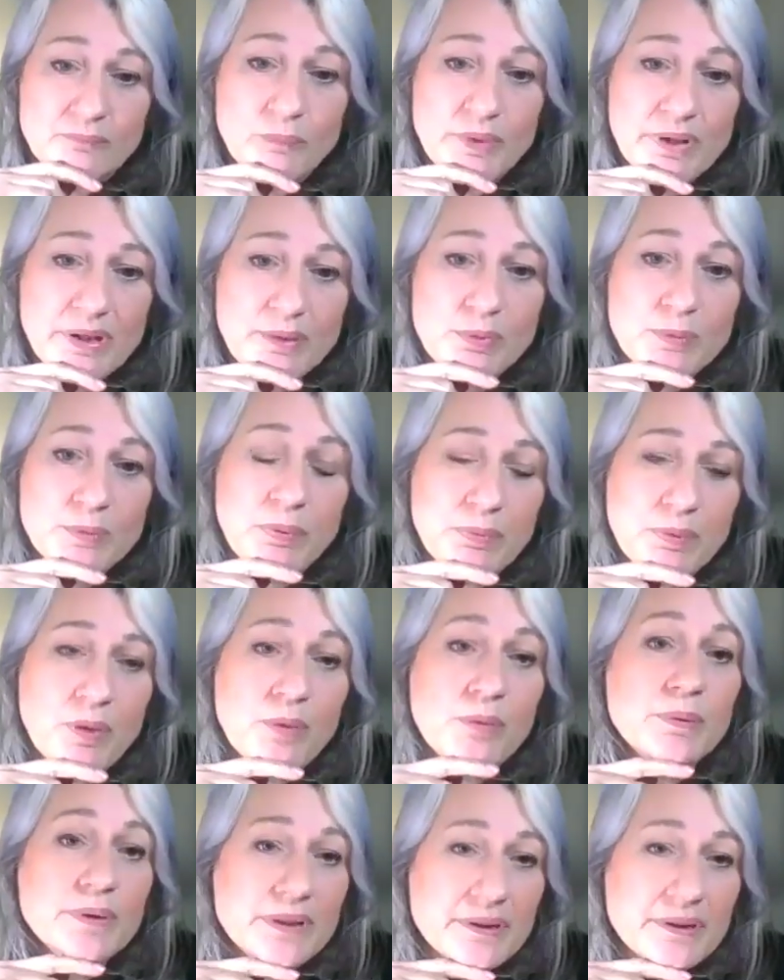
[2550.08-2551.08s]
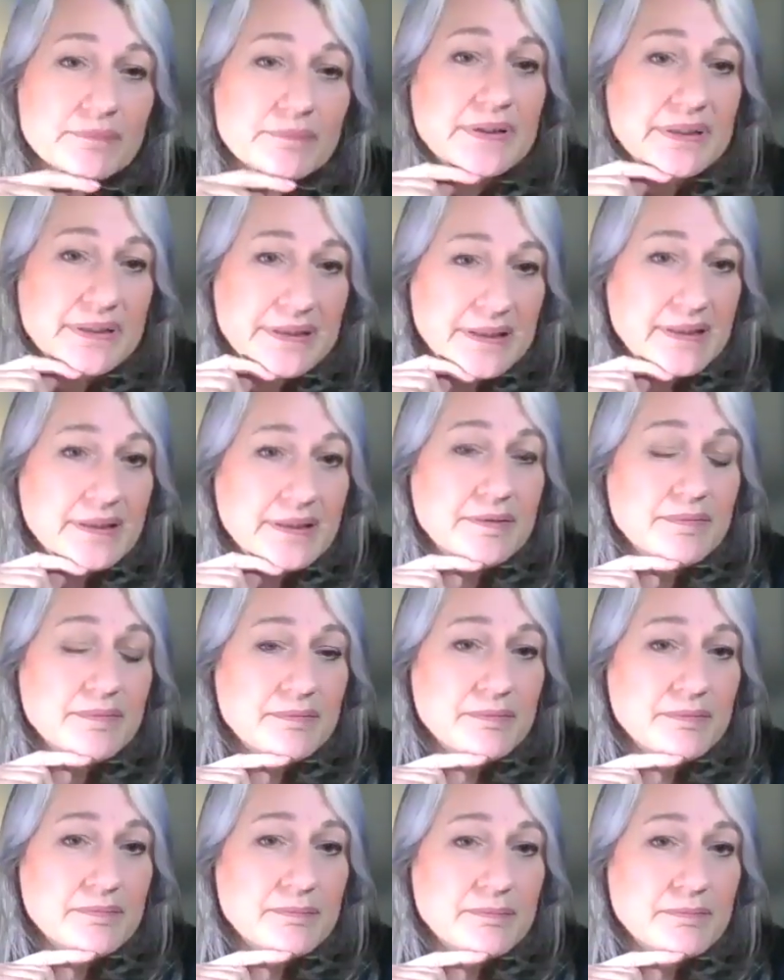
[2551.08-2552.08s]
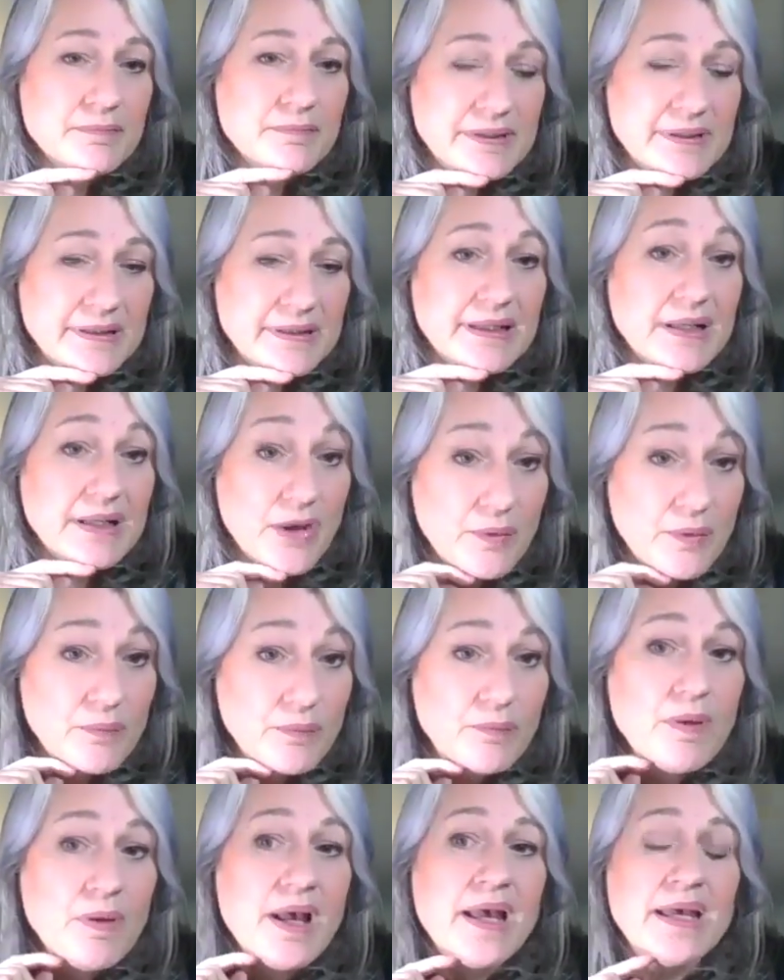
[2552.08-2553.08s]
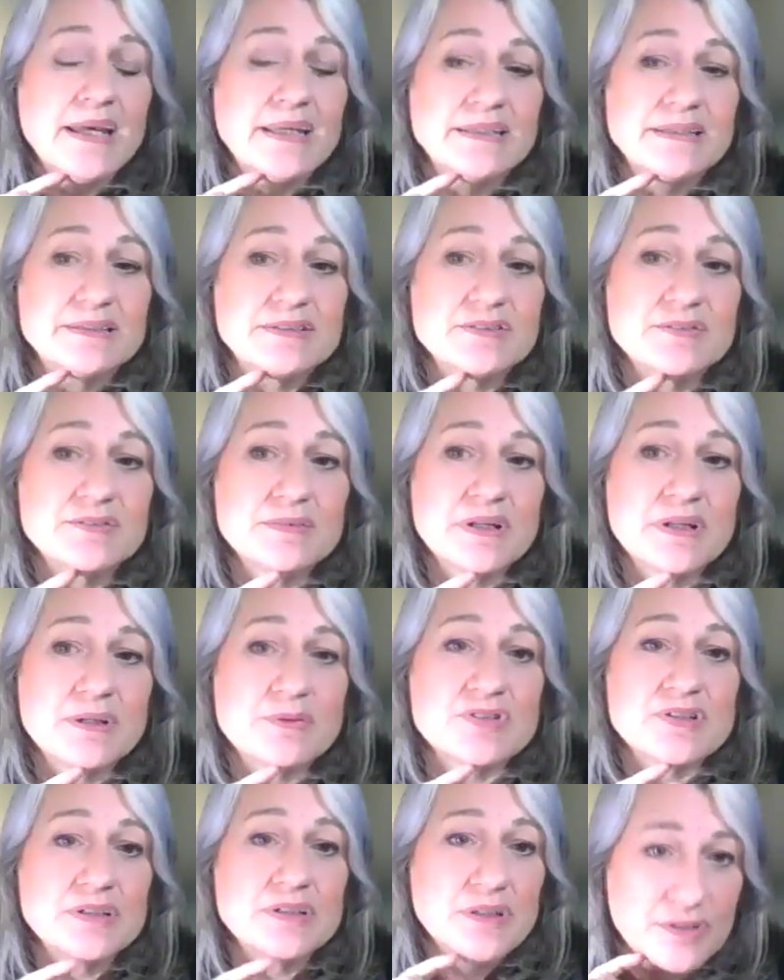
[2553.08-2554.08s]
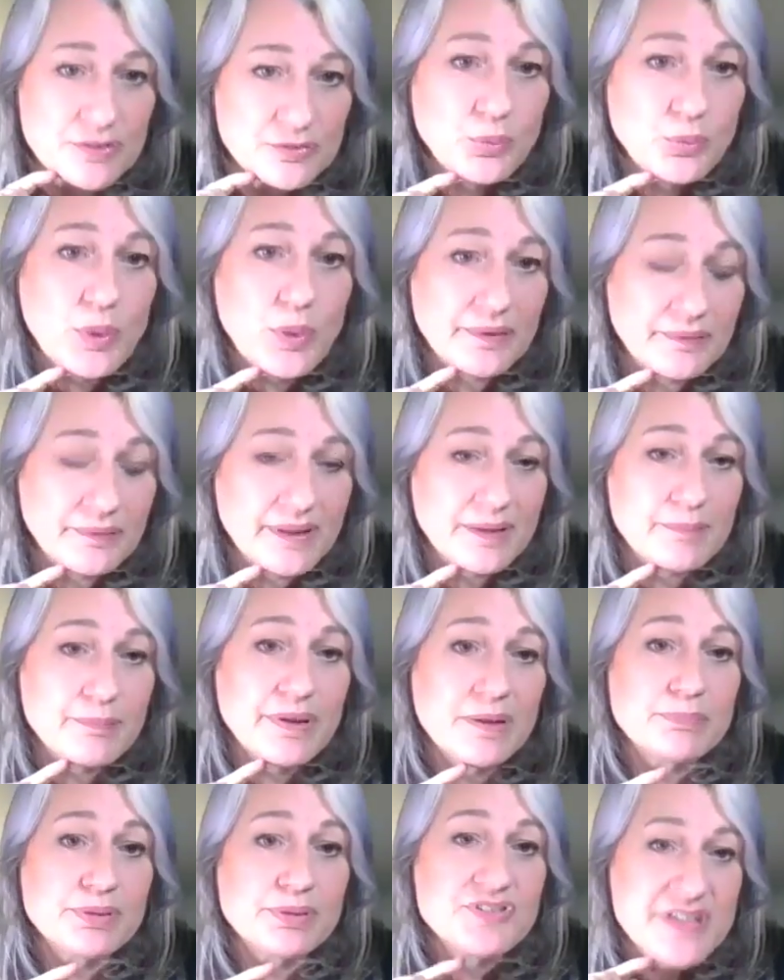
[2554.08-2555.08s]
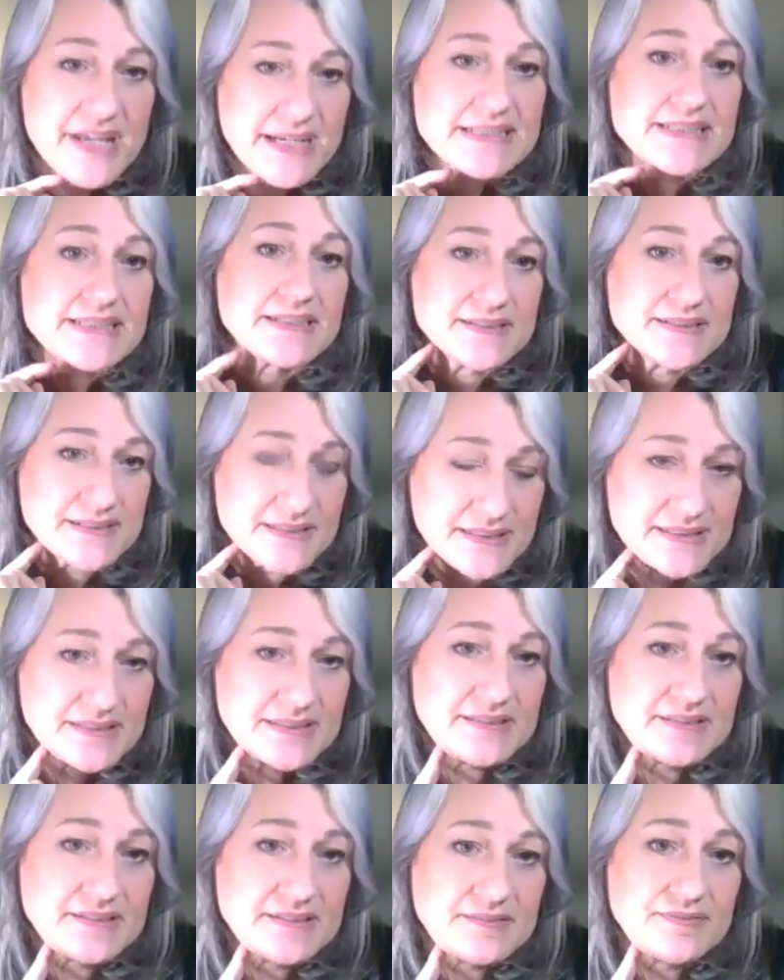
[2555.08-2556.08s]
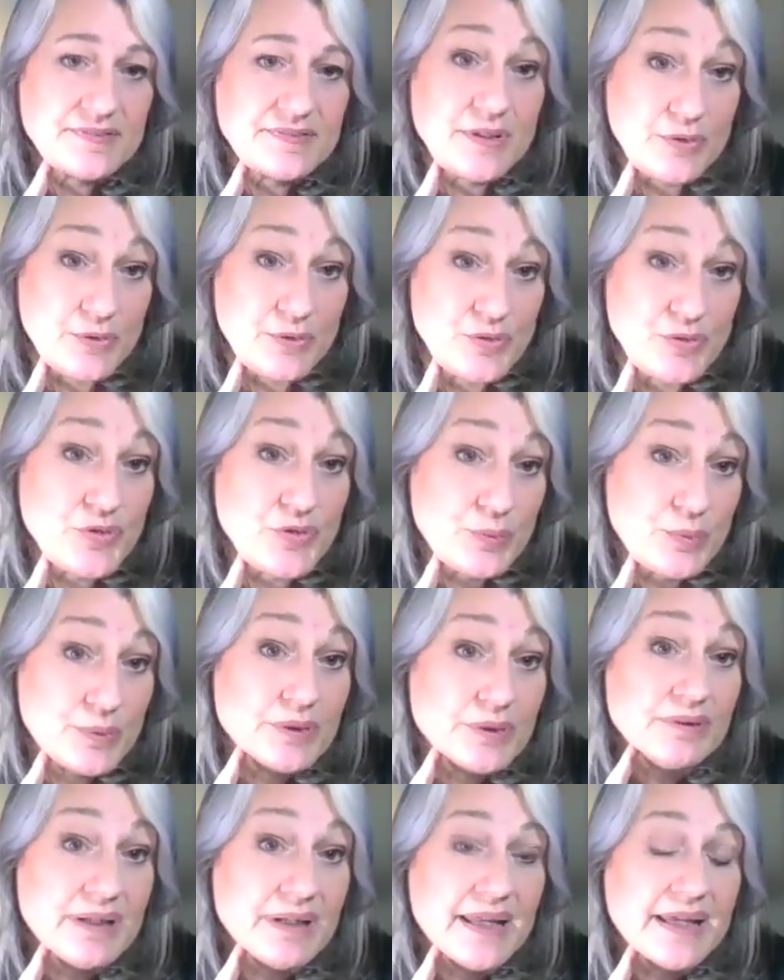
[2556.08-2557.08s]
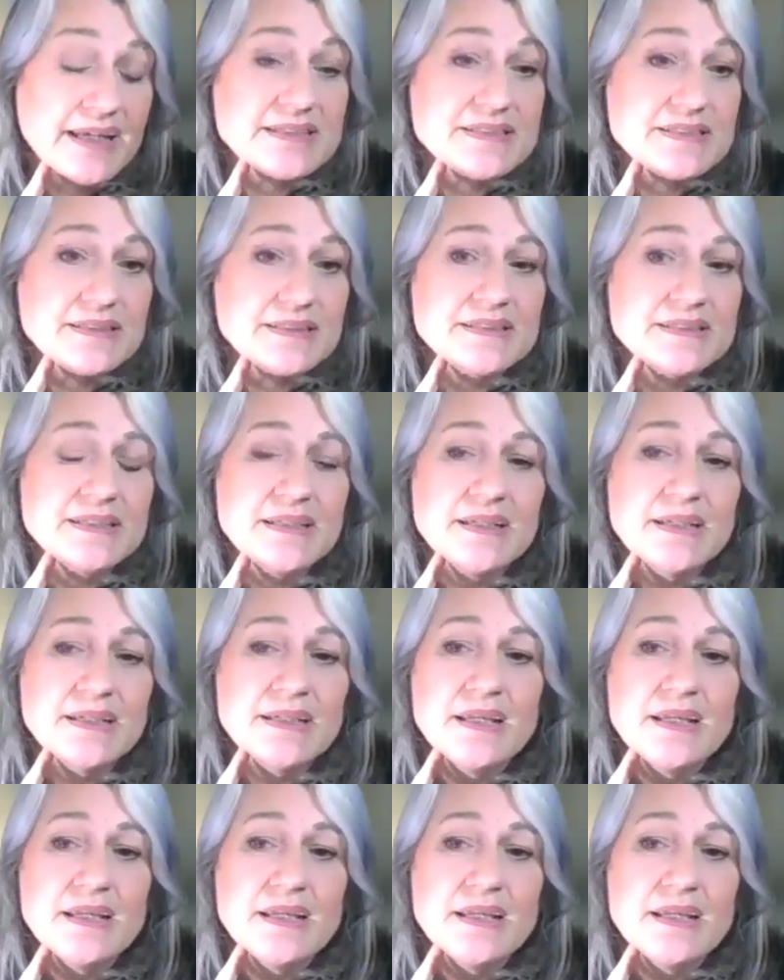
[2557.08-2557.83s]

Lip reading: We were polling really, really low, and there was a lot of worry about protecting seats for those who were elected.